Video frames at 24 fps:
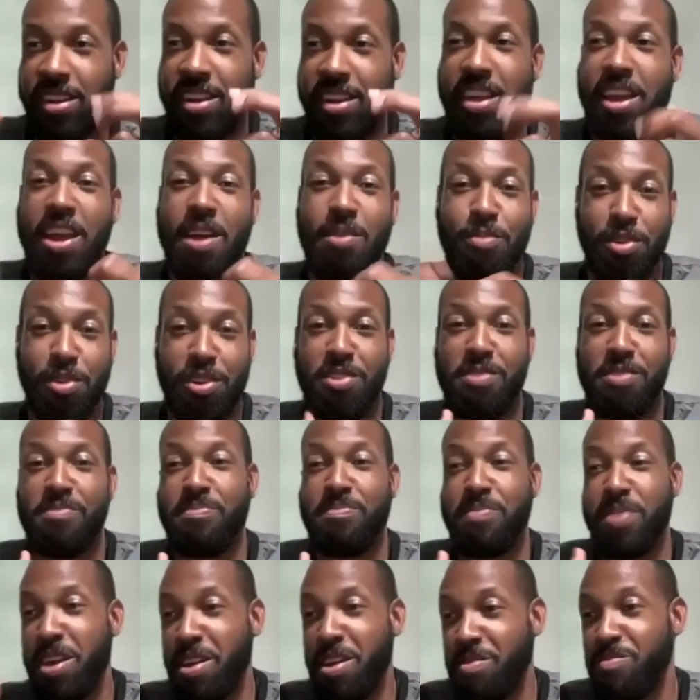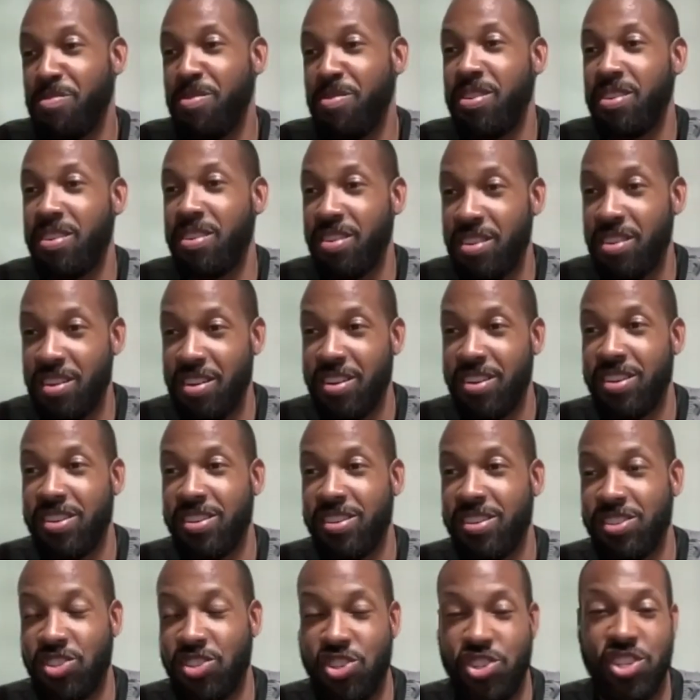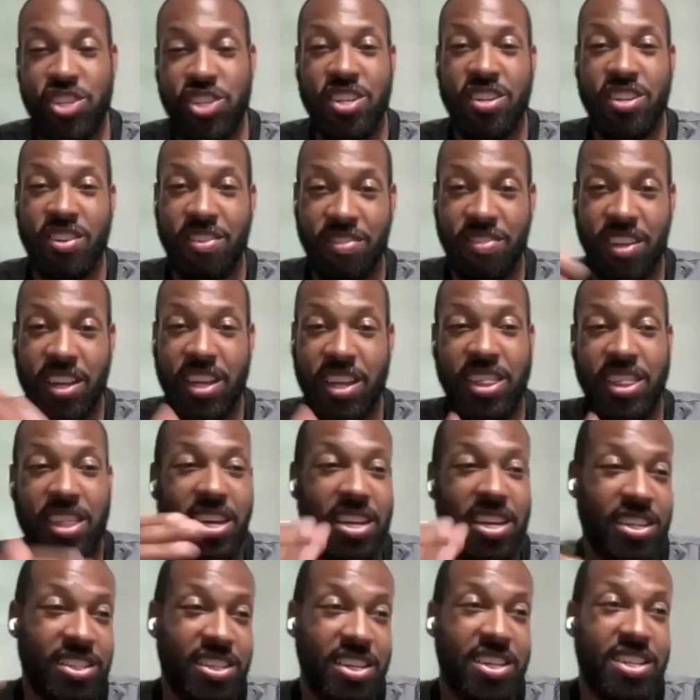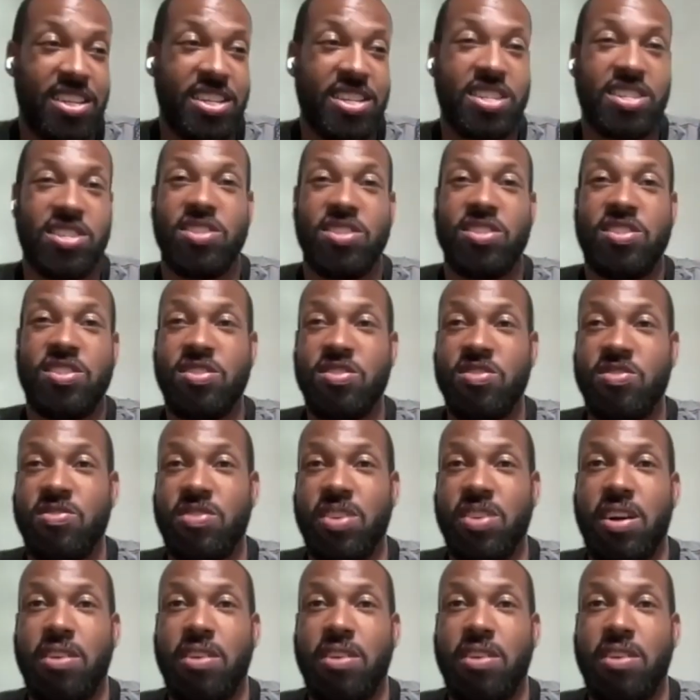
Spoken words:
camera commandment sheet of like things they didn't do.